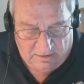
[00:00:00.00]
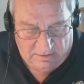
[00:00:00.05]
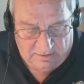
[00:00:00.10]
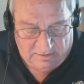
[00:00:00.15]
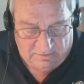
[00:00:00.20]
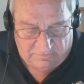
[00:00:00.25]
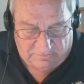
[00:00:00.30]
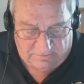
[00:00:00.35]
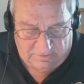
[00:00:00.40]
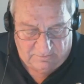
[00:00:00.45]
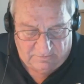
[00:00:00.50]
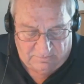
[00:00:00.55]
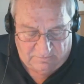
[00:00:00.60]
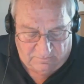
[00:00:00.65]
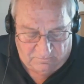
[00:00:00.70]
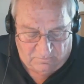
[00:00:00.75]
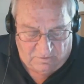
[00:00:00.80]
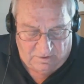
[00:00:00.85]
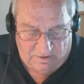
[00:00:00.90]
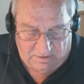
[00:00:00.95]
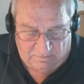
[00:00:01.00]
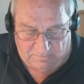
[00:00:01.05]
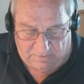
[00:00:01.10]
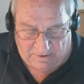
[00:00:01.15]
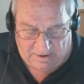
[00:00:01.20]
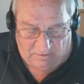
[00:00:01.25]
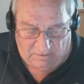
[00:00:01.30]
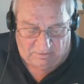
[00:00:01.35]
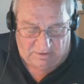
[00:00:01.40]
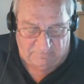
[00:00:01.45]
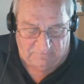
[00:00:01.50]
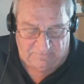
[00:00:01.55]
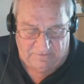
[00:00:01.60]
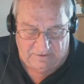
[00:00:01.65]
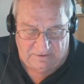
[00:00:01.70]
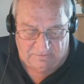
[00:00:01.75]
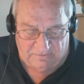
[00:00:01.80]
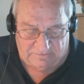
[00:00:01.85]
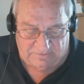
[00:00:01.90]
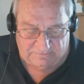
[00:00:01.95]
one of the paragraph in
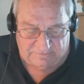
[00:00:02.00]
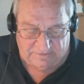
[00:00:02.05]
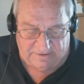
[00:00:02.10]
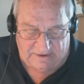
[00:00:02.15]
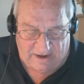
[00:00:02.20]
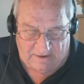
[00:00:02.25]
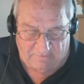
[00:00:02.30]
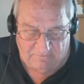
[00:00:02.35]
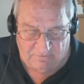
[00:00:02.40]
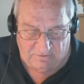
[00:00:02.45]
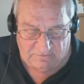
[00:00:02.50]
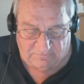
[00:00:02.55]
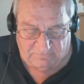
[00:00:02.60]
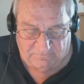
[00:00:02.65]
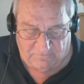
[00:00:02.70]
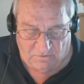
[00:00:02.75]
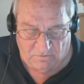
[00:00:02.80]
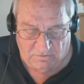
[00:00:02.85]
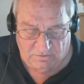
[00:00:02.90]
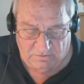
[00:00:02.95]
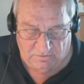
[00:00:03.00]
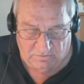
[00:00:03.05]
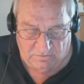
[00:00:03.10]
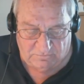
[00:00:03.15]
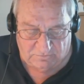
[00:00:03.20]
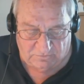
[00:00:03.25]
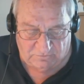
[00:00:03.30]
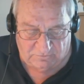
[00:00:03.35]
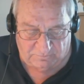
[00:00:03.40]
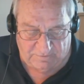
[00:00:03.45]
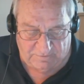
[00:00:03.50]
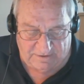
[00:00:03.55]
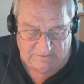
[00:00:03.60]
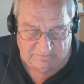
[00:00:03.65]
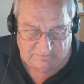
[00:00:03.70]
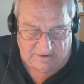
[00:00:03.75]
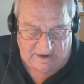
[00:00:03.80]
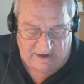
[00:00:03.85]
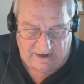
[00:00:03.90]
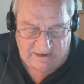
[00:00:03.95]
here says an average phone user
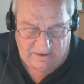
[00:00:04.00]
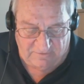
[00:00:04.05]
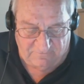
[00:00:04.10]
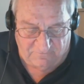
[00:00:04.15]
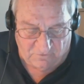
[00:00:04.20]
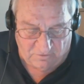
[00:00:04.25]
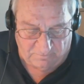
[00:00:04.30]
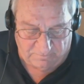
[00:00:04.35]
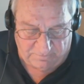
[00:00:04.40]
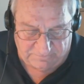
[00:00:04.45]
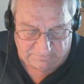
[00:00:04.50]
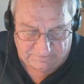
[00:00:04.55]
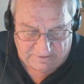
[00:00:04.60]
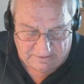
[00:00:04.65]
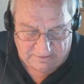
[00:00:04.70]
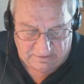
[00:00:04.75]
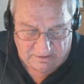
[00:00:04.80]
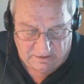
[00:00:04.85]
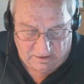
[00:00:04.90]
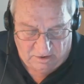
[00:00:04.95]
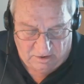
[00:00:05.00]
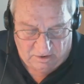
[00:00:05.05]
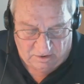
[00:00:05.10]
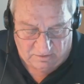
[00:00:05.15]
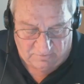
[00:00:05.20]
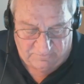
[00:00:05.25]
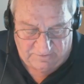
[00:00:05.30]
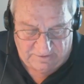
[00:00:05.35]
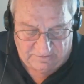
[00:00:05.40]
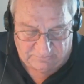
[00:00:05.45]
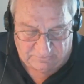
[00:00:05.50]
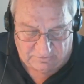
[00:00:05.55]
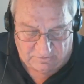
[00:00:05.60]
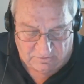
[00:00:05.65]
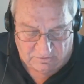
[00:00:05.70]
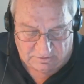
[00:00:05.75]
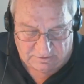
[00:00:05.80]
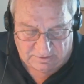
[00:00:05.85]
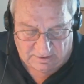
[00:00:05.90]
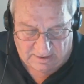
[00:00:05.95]
spends 84% of his or
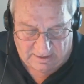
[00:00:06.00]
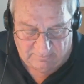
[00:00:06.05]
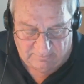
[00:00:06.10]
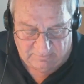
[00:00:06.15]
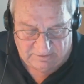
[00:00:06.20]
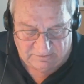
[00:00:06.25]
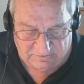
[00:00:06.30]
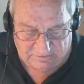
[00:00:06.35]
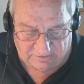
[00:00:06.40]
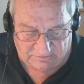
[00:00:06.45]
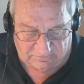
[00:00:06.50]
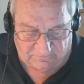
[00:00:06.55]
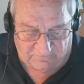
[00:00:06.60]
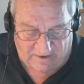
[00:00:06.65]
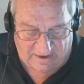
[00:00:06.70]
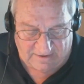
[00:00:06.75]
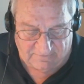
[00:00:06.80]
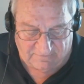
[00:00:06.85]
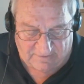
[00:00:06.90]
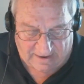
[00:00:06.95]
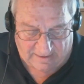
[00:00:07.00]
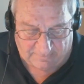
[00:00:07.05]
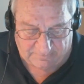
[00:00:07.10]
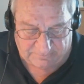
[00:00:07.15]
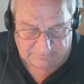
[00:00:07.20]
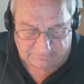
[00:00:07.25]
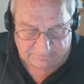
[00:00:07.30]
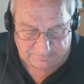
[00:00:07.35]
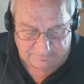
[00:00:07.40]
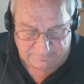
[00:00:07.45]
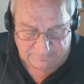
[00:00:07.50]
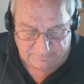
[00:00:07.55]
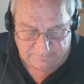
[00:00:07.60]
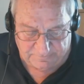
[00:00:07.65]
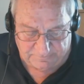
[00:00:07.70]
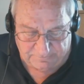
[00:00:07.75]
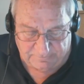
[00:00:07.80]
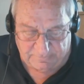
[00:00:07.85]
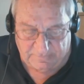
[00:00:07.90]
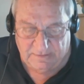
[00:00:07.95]
her time in just 5 apps.
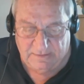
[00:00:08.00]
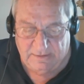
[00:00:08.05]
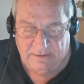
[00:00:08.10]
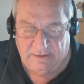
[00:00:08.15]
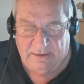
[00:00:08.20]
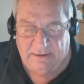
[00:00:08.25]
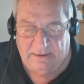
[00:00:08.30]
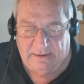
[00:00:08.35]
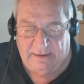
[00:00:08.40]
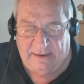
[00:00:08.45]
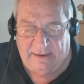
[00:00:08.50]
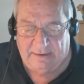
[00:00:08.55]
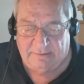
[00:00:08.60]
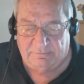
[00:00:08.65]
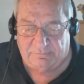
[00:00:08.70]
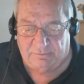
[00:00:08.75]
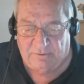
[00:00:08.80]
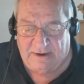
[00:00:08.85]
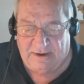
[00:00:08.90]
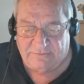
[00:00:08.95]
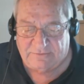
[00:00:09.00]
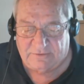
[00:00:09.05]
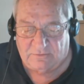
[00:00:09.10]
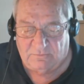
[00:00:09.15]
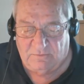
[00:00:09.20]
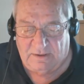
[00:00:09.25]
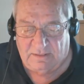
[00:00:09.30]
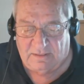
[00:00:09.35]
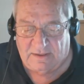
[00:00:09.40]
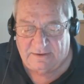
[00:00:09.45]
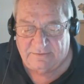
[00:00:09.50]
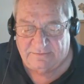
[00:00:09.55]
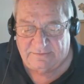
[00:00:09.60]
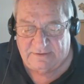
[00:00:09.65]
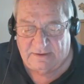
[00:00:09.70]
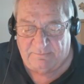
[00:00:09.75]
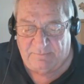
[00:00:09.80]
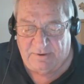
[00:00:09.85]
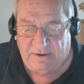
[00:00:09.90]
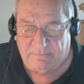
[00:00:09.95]
And brands are realizing
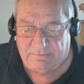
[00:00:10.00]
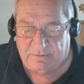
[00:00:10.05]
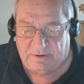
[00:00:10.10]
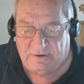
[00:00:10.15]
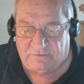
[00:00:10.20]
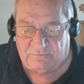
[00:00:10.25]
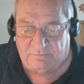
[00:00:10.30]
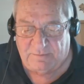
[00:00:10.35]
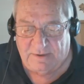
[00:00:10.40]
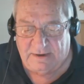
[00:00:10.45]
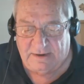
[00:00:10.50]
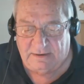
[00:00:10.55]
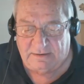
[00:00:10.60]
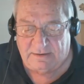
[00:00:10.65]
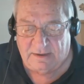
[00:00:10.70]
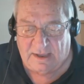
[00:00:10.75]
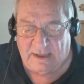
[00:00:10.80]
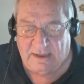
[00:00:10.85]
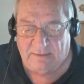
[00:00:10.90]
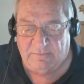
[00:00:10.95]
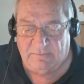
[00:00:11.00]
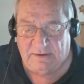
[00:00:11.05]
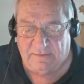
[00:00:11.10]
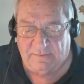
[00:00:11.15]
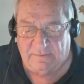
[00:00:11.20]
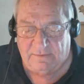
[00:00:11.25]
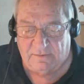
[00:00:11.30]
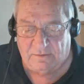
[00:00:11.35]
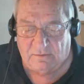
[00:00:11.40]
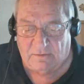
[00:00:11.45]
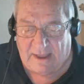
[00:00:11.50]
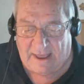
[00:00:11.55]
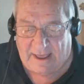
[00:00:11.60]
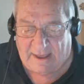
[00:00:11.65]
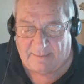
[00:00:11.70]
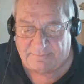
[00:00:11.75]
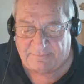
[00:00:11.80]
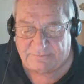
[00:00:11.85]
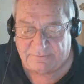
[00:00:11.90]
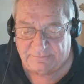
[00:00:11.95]
that people aren't spending time in their
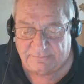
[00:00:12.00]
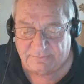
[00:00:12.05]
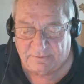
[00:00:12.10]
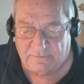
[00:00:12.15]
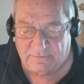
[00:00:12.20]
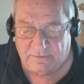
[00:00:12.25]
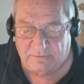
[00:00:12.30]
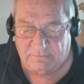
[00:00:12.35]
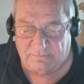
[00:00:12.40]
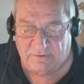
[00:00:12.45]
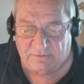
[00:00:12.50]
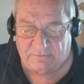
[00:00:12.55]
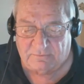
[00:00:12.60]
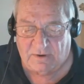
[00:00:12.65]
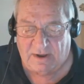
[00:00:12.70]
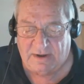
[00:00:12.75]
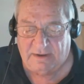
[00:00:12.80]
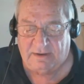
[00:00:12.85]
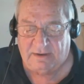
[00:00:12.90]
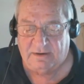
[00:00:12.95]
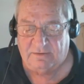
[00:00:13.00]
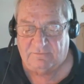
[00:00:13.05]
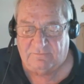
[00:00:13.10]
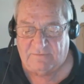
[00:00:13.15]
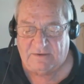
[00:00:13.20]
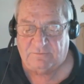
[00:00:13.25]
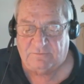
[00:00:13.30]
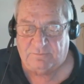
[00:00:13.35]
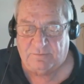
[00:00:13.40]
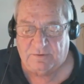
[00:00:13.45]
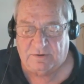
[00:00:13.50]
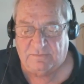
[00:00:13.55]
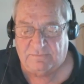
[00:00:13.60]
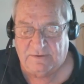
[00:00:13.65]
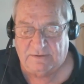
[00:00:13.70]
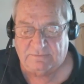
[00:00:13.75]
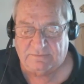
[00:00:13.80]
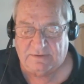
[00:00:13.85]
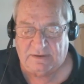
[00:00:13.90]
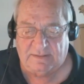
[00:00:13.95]
apps, so they're trying to get into Facebook and
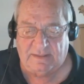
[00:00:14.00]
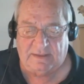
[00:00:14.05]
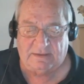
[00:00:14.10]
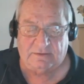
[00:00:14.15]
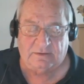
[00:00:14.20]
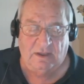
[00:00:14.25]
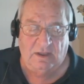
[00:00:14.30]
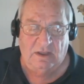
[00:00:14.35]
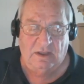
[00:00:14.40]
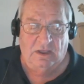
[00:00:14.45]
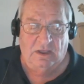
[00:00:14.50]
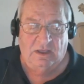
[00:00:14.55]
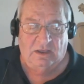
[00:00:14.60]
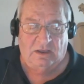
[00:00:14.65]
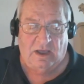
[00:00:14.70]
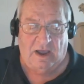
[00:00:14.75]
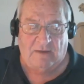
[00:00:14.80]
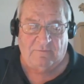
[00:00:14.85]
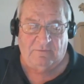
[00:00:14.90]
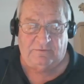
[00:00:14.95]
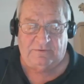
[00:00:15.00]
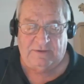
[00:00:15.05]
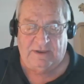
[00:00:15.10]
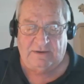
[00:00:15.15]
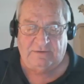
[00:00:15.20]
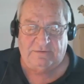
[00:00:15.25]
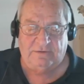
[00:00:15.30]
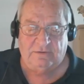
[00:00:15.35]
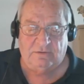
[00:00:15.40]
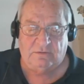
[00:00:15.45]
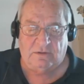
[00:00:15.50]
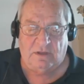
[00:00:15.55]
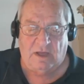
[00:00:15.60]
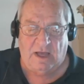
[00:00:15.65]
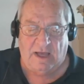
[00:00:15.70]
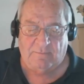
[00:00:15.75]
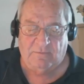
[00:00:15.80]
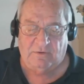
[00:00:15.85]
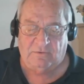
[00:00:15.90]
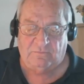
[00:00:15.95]
things like this. Conversational
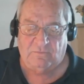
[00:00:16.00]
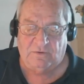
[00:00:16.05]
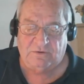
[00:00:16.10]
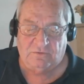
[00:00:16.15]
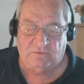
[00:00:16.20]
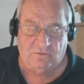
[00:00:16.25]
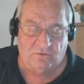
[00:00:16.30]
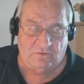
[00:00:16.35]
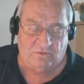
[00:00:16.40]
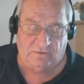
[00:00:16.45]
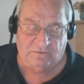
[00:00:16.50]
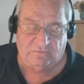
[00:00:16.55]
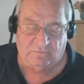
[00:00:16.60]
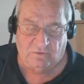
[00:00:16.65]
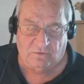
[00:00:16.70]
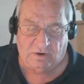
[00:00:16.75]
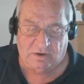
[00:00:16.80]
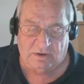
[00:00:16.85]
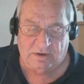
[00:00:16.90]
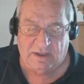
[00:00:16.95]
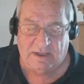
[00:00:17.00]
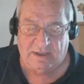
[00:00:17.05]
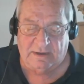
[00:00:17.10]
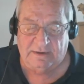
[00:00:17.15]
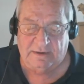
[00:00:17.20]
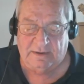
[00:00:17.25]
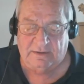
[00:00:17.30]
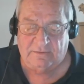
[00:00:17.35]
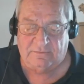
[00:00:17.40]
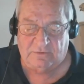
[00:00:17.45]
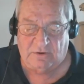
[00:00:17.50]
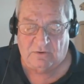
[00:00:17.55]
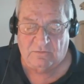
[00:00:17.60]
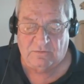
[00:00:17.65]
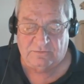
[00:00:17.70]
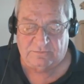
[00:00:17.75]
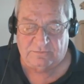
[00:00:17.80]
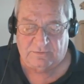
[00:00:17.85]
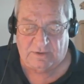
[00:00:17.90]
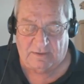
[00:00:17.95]
commerce, which Google is working on, and so
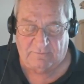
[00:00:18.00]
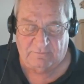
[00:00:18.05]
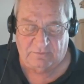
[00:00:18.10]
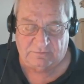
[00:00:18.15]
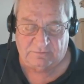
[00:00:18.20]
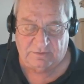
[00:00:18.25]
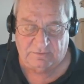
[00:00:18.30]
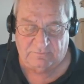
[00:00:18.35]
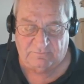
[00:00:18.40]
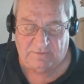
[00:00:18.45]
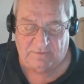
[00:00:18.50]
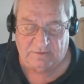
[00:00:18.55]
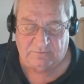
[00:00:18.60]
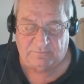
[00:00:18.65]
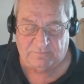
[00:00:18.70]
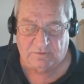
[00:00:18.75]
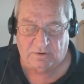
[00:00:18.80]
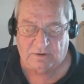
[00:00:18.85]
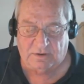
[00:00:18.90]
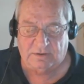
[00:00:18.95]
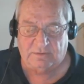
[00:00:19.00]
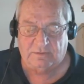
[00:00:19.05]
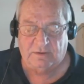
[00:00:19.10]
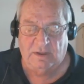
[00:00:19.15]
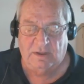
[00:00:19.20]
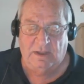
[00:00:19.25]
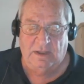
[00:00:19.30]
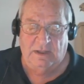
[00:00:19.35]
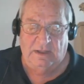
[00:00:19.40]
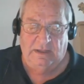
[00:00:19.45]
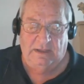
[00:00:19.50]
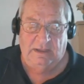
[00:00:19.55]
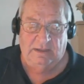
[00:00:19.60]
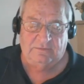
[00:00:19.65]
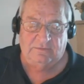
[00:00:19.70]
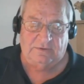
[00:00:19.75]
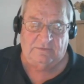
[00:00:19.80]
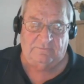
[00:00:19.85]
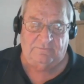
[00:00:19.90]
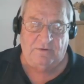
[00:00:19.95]
is obviously Facebook,
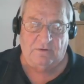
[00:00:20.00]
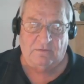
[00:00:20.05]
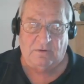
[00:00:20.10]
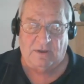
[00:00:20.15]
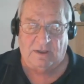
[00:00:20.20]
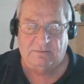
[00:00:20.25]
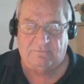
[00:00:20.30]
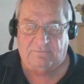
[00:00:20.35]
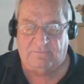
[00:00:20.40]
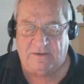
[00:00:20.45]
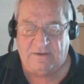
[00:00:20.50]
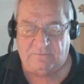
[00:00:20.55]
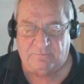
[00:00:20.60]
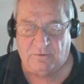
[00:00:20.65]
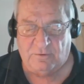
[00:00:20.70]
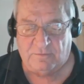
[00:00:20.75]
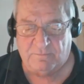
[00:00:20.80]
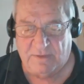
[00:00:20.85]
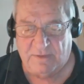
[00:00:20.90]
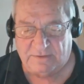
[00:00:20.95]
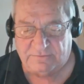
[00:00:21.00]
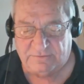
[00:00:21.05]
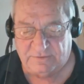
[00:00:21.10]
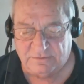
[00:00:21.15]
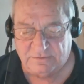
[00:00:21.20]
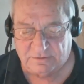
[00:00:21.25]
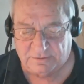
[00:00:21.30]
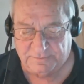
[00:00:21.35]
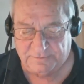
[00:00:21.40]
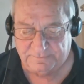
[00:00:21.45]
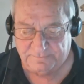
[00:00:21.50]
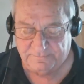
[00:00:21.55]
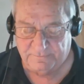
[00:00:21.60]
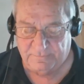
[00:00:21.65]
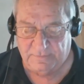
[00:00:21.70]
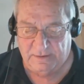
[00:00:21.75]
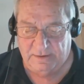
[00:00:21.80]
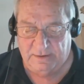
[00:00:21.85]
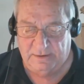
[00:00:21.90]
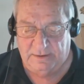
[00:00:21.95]
is if you're on Facebook Messenger
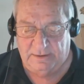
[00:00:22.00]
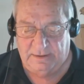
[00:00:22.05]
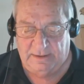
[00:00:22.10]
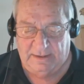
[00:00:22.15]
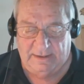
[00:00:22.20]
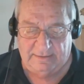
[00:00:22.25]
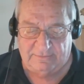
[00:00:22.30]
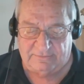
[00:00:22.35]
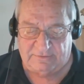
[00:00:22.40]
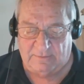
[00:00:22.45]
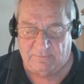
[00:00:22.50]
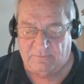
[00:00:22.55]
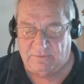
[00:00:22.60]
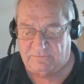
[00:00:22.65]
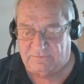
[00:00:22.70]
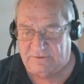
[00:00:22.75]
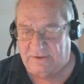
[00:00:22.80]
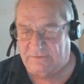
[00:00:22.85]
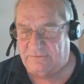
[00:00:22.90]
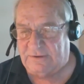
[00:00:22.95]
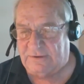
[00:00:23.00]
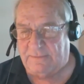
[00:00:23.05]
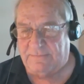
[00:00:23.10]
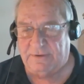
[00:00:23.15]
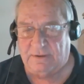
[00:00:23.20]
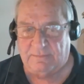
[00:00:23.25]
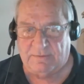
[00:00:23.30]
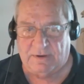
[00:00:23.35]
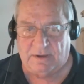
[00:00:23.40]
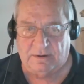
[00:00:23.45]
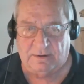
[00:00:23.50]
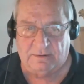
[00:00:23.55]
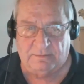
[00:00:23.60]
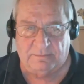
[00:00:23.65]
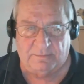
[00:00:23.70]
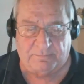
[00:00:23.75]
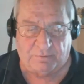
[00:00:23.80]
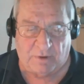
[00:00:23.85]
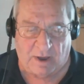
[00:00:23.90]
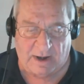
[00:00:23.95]
and someone says something about
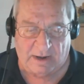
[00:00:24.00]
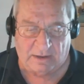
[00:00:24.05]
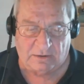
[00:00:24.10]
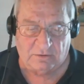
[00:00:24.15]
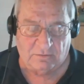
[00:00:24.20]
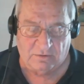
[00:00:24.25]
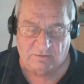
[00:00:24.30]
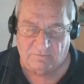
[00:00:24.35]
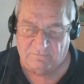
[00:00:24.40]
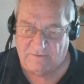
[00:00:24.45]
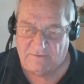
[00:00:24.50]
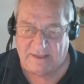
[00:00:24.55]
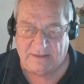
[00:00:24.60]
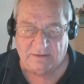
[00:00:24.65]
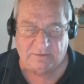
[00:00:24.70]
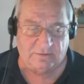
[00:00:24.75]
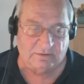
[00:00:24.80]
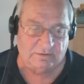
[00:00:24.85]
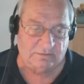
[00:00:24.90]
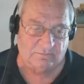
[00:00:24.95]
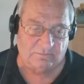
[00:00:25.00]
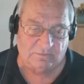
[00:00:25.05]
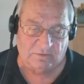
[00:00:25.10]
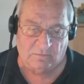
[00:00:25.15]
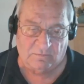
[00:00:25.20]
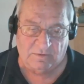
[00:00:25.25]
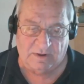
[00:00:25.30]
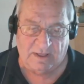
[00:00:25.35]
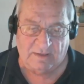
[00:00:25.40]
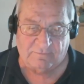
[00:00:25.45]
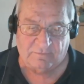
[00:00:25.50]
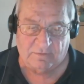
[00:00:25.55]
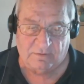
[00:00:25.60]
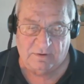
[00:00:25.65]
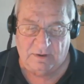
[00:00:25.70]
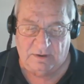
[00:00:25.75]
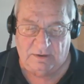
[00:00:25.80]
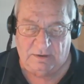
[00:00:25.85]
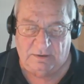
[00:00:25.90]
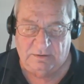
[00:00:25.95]
a product or an event or whatever,
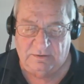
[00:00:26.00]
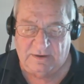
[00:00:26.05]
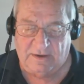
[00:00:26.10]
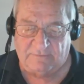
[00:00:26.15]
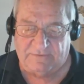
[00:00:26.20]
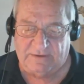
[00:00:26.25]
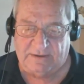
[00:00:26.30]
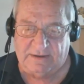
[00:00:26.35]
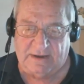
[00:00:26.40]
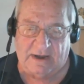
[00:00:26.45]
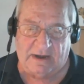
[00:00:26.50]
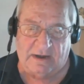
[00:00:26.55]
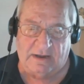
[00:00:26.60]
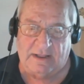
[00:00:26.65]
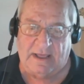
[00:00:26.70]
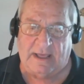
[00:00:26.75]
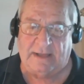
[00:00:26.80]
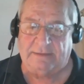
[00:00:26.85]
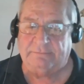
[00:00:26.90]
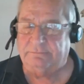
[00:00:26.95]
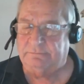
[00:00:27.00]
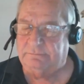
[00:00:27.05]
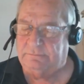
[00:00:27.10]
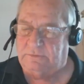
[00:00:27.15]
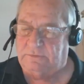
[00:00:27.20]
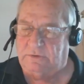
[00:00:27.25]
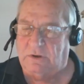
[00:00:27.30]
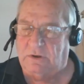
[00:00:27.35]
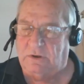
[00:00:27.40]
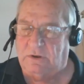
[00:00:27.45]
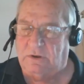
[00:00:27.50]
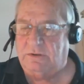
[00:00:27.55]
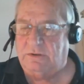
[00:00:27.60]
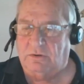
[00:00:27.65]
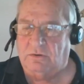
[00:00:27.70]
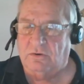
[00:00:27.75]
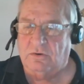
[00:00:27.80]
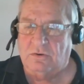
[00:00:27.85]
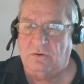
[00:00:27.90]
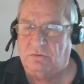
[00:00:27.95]
you have to get out of that, go into
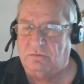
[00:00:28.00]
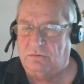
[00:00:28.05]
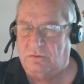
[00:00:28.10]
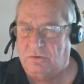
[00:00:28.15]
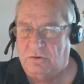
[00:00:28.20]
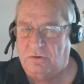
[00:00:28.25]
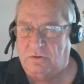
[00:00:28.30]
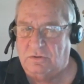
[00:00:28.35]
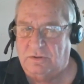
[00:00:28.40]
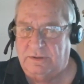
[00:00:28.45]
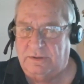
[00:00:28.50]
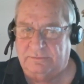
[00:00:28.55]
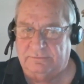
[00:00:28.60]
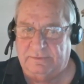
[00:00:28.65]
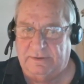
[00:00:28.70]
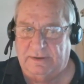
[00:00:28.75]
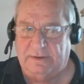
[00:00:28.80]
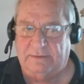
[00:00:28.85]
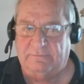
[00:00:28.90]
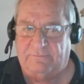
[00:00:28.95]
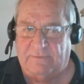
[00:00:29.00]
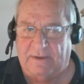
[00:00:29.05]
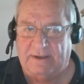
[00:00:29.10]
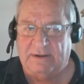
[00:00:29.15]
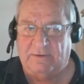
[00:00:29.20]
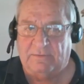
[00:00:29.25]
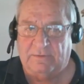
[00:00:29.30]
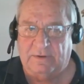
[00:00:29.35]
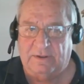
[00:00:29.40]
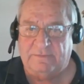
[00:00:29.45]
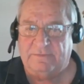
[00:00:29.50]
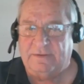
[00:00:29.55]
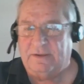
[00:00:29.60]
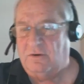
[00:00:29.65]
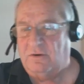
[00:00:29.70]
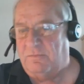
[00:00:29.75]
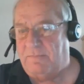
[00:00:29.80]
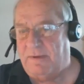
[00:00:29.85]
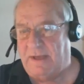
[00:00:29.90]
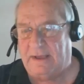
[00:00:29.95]
Google it, and find out what it is, then
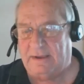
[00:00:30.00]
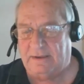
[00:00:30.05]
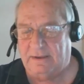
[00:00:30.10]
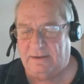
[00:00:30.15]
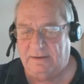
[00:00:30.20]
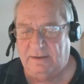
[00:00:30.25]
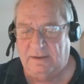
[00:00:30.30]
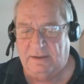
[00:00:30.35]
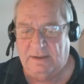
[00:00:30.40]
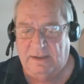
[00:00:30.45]
go back. And